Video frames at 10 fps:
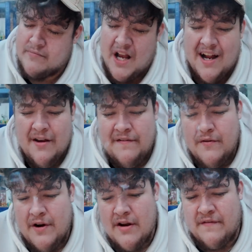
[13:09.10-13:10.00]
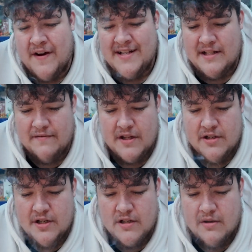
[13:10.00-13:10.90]
I don't feel very festive
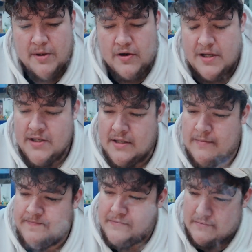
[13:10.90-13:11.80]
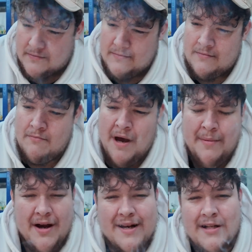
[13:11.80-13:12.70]
this year, to be honest.
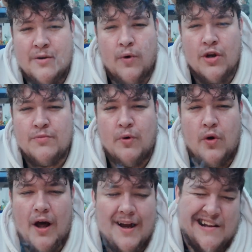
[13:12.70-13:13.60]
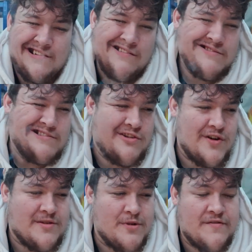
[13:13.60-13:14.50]
Maybe I need to watch more like
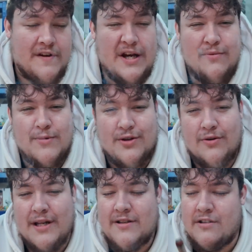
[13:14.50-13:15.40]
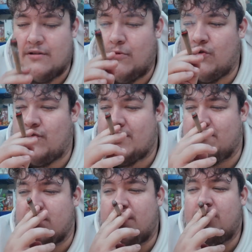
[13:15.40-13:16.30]
Christmas films or listen to more
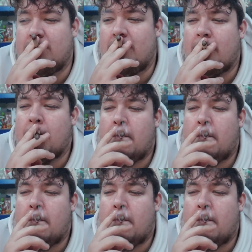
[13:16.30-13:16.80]
Christmas music.